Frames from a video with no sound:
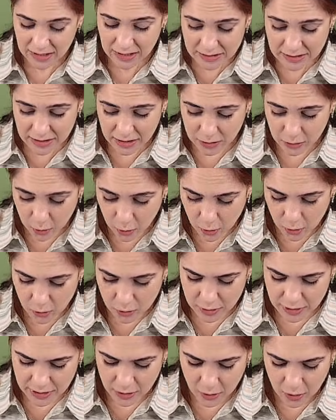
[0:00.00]
The
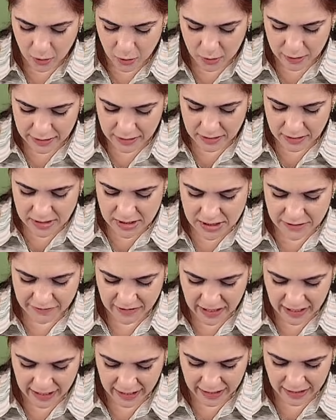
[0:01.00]
court orders
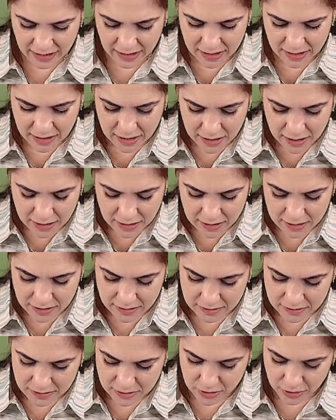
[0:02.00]
Y,
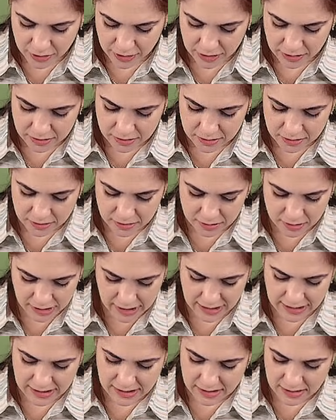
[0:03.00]
sorry,
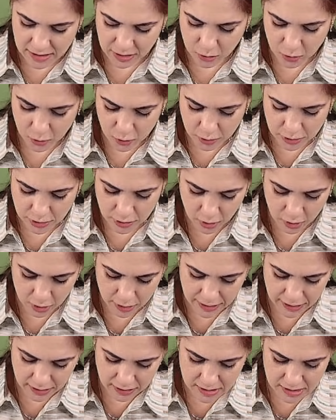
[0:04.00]
yes, the court
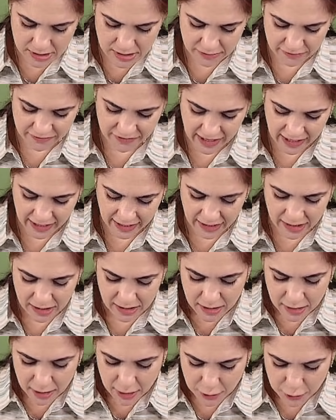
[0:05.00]
orders Y
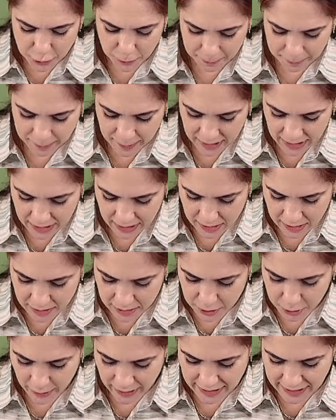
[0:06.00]
to pay
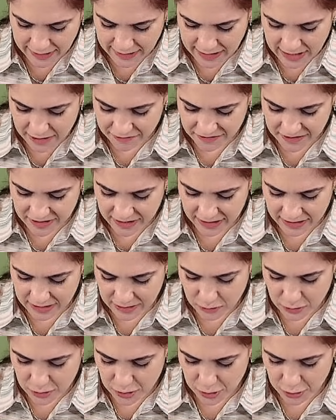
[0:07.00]

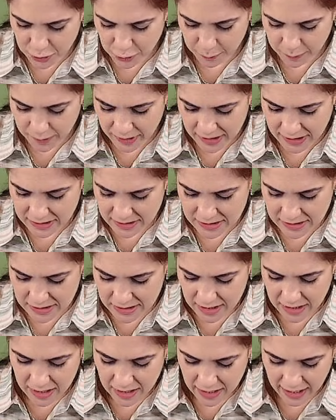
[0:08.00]
25,000 rupees
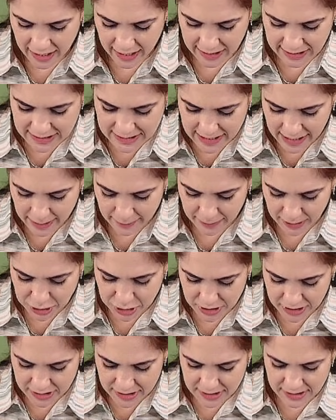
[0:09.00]
as
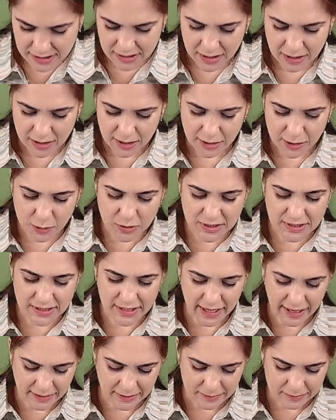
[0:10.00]
damages to
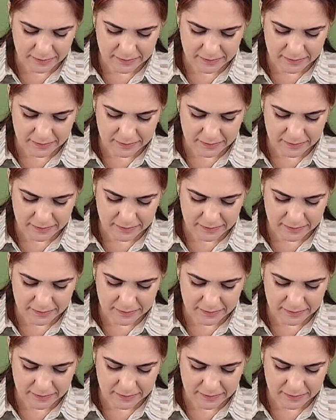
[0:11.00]
Z.